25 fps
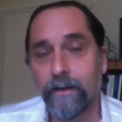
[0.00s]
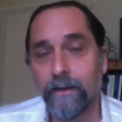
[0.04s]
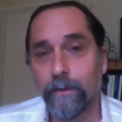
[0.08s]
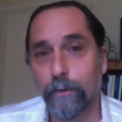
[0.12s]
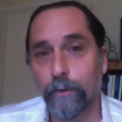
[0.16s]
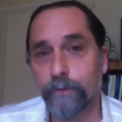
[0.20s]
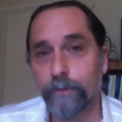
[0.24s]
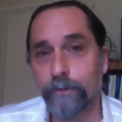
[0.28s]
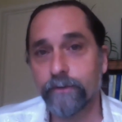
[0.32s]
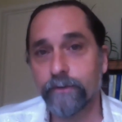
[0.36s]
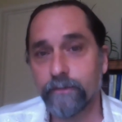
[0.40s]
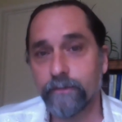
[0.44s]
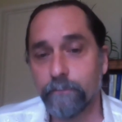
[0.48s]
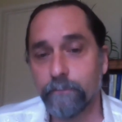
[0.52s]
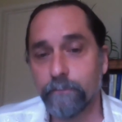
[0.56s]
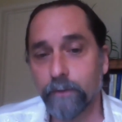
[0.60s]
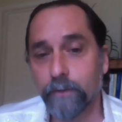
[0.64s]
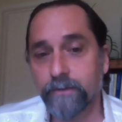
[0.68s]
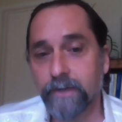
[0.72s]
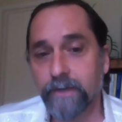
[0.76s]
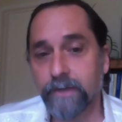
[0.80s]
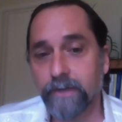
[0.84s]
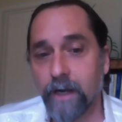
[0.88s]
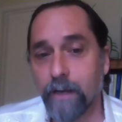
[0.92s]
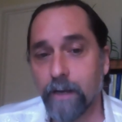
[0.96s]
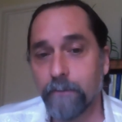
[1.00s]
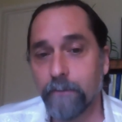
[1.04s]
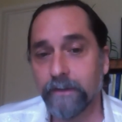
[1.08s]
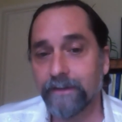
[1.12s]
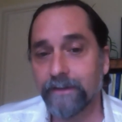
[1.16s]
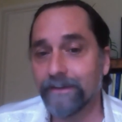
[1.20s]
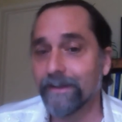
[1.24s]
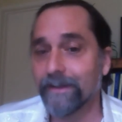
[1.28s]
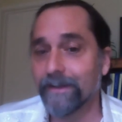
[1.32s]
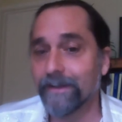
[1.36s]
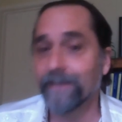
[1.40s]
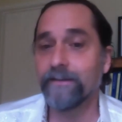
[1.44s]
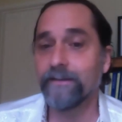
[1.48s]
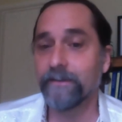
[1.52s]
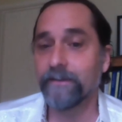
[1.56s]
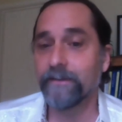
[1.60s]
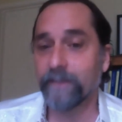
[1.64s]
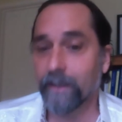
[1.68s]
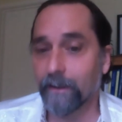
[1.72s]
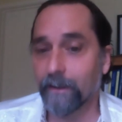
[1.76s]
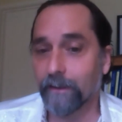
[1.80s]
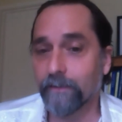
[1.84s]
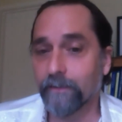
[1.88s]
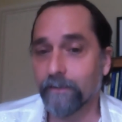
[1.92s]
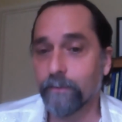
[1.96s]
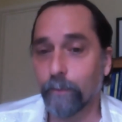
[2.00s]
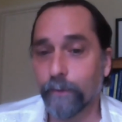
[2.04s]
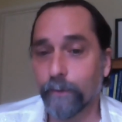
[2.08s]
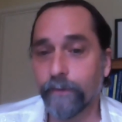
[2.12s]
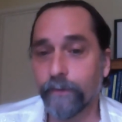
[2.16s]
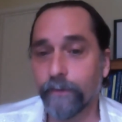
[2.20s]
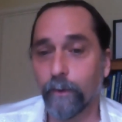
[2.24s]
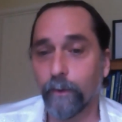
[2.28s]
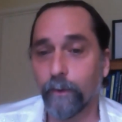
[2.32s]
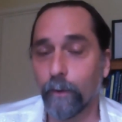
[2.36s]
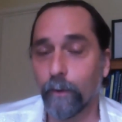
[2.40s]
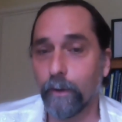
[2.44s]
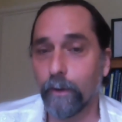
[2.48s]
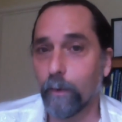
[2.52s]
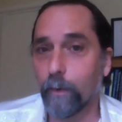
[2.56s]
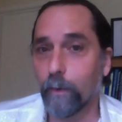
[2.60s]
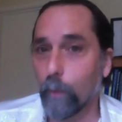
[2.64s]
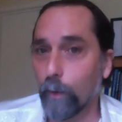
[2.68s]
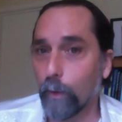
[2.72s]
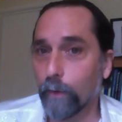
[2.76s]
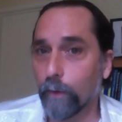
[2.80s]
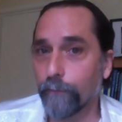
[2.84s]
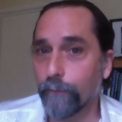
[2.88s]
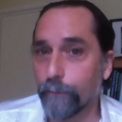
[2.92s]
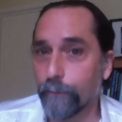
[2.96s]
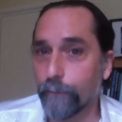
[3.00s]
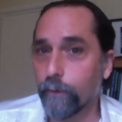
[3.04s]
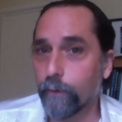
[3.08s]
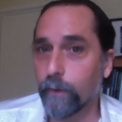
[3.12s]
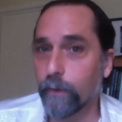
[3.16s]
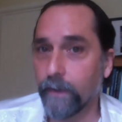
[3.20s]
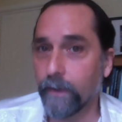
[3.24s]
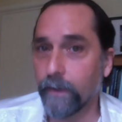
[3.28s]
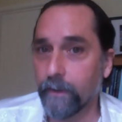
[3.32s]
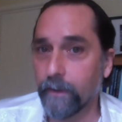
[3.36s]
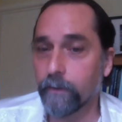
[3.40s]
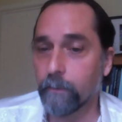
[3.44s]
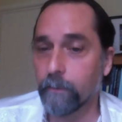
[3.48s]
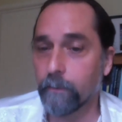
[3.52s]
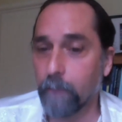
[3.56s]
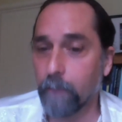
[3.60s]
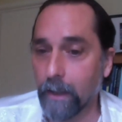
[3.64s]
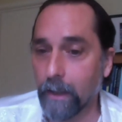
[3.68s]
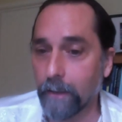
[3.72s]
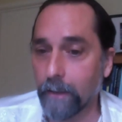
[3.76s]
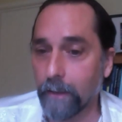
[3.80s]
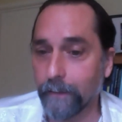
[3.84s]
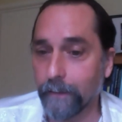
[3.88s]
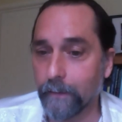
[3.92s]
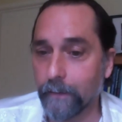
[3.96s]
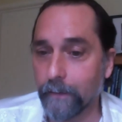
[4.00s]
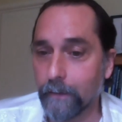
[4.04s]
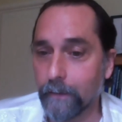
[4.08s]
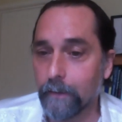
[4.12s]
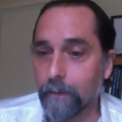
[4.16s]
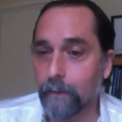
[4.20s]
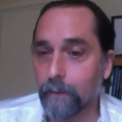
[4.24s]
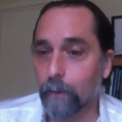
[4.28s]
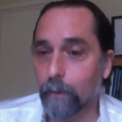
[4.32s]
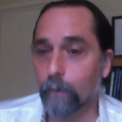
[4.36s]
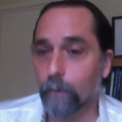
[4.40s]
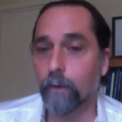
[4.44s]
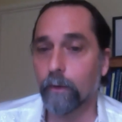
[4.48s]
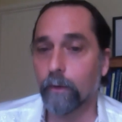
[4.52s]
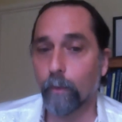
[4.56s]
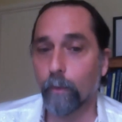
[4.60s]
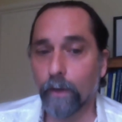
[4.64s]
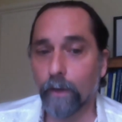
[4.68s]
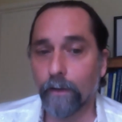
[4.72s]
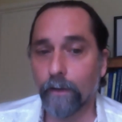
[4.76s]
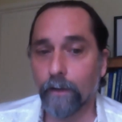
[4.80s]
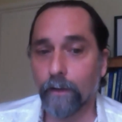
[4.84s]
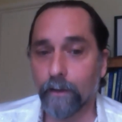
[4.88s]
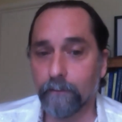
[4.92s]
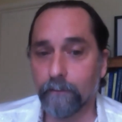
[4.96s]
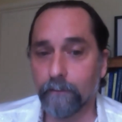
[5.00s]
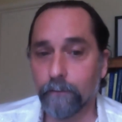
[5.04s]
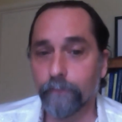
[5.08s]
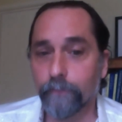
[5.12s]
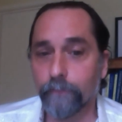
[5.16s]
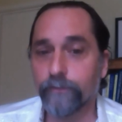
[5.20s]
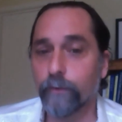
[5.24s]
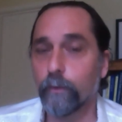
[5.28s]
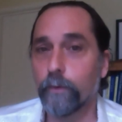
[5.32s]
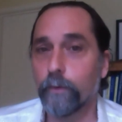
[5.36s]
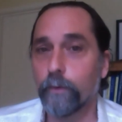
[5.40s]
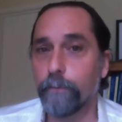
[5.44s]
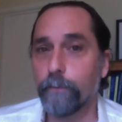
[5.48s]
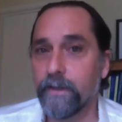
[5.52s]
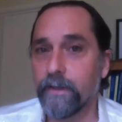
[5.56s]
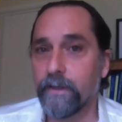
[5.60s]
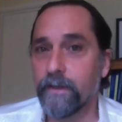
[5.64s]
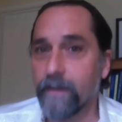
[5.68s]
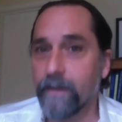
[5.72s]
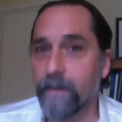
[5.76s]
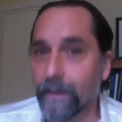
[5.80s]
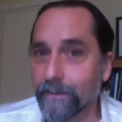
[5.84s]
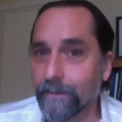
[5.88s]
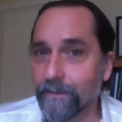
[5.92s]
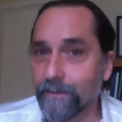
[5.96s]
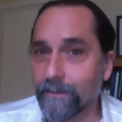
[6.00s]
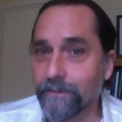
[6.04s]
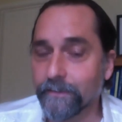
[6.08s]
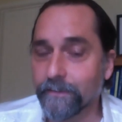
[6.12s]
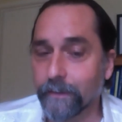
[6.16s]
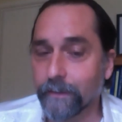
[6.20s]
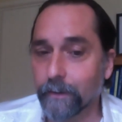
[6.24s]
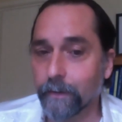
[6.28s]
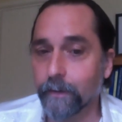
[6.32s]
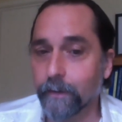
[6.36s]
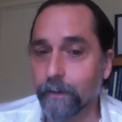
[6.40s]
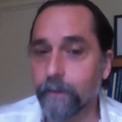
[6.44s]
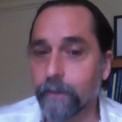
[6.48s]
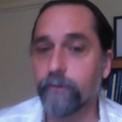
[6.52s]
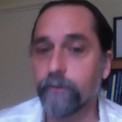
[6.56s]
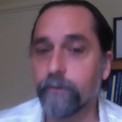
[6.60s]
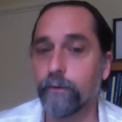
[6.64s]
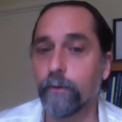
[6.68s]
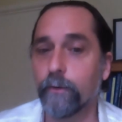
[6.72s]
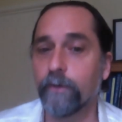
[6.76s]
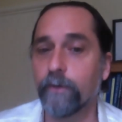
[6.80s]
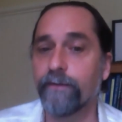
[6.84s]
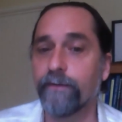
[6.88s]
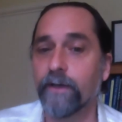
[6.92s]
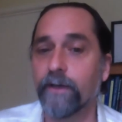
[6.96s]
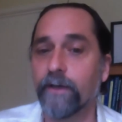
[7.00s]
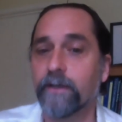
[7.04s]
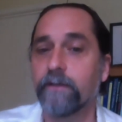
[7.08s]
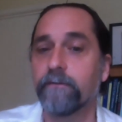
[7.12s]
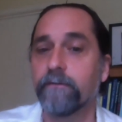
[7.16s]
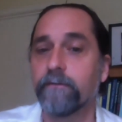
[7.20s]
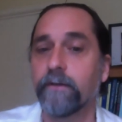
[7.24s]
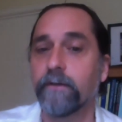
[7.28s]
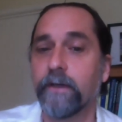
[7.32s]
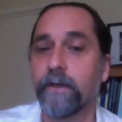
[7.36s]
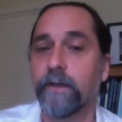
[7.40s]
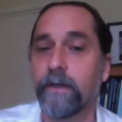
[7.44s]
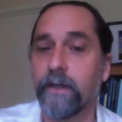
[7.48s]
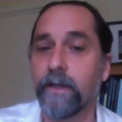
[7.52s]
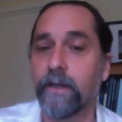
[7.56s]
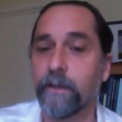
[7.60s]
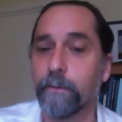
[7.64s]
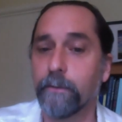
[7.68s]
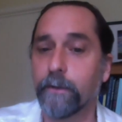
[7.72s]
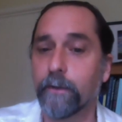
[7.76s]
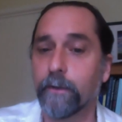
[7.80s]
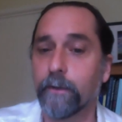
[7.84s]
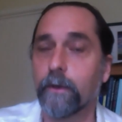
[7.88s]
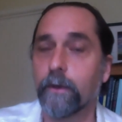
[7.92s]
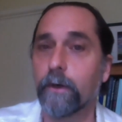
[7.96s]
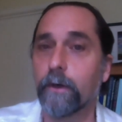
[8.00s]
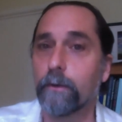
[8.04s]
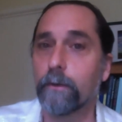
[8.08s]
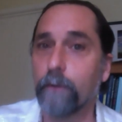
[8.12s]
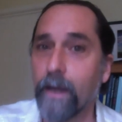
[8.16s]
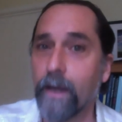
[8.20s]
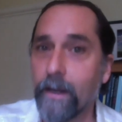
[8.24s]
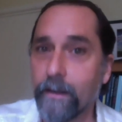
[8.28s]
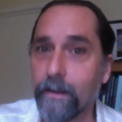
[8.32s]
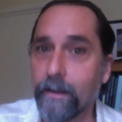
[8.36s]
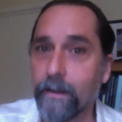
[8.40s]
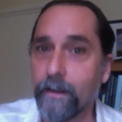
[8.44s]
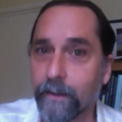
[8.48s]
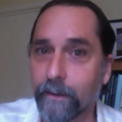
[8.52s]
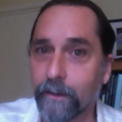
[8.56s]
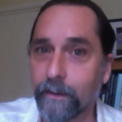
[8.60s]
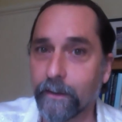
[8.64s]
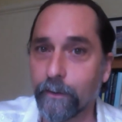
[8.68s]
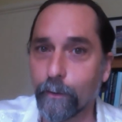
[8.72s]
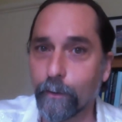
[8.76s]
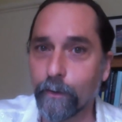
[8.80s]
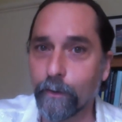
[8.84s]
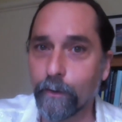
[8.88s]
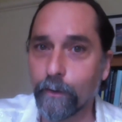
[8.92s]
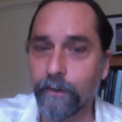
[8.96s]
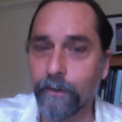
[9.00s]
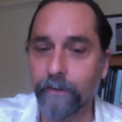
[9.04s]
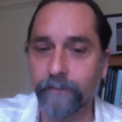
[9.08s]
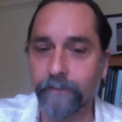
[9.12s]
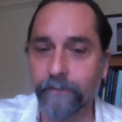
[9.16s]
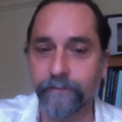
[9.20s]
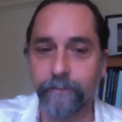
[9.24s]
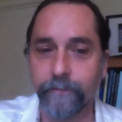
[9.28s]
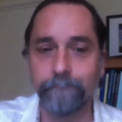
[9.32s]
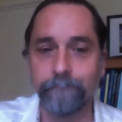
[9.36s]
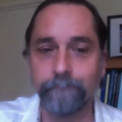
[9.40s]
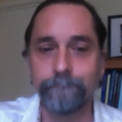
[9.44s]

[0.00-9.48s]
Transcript: which is the most common, doesn't tell us what the oil will do in the body or at what levels it would be necessary to effectively inhibit or eradicate an organism.